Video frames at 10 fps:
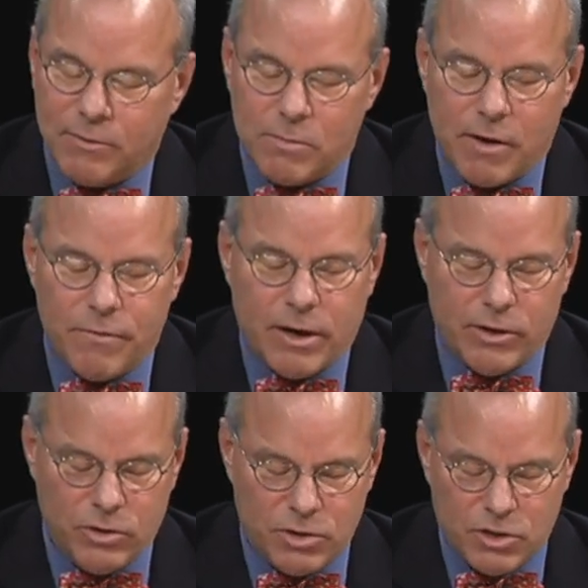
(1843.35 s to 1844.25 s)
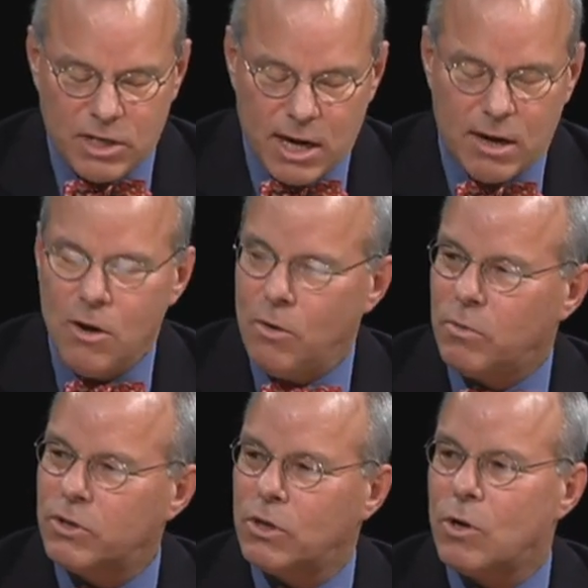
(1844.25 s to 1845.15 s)
So my father used to say,
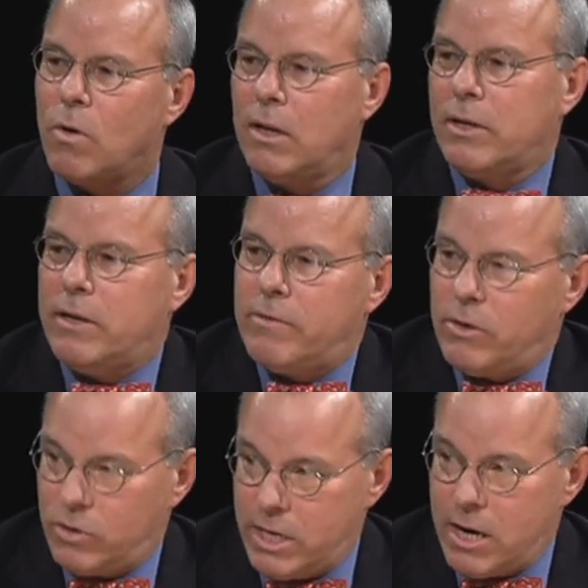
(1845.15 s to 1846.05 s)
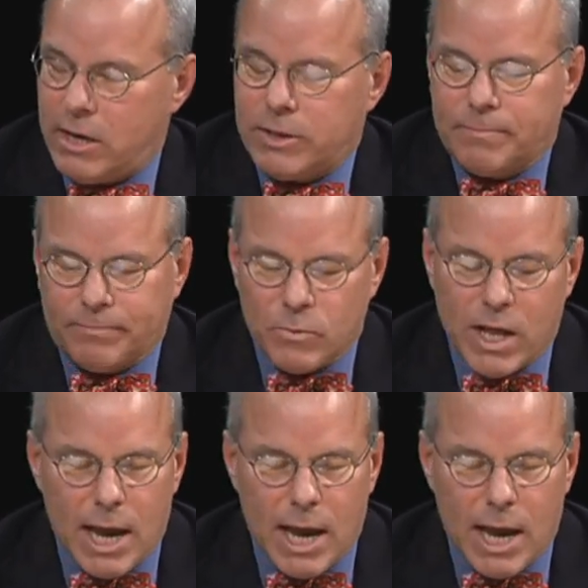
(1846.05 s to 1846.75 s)
what's the quality of those days? Well,